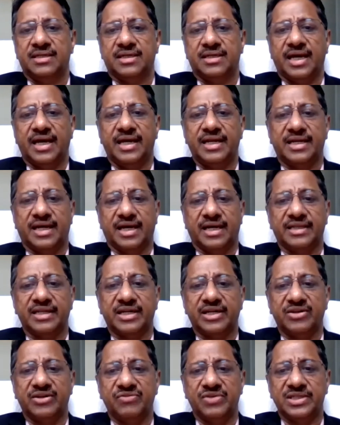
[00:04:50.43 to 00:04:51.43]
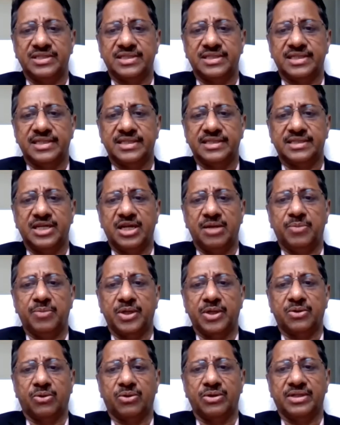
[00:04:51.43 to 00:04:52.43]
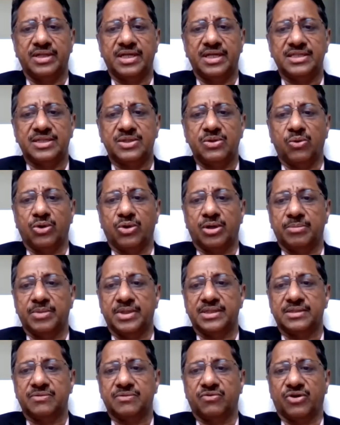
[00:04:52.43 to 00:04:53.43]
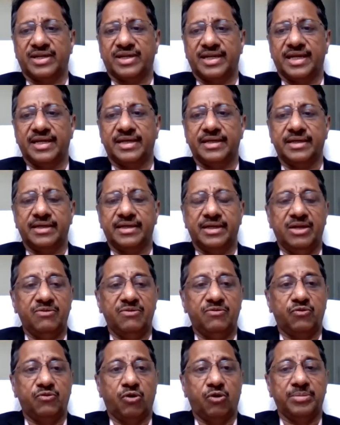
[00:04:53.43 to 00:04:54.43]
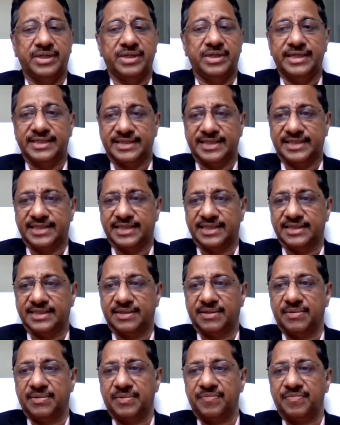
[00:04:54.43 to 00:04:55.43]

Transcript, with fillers: and other investors depend on these documents for taking informed decisions.